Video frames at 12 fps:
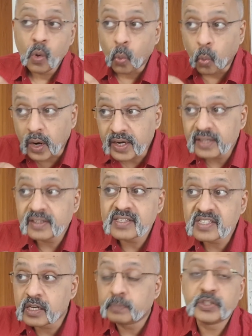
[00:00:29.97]
What are the
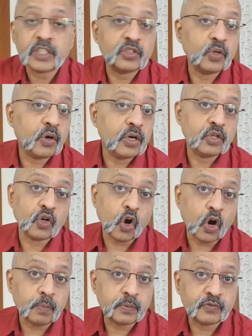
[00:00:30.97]
subjects you are going to
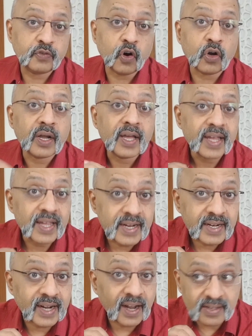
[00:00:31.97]
opt for
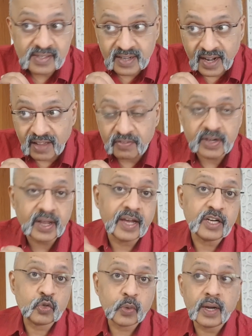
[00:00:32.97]
in class 11
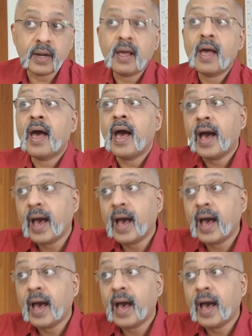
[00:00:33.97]
and 12